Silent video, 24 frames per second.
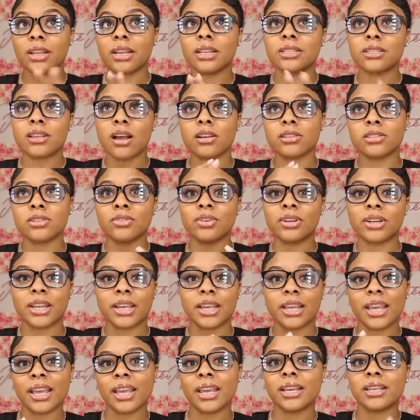And it's also going to
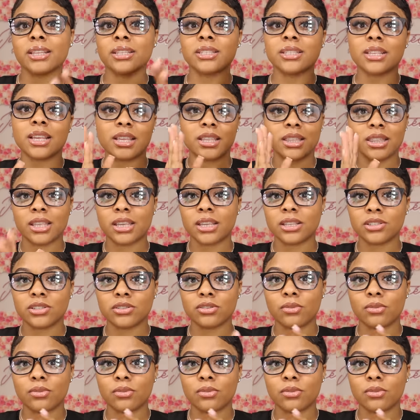enhance in this.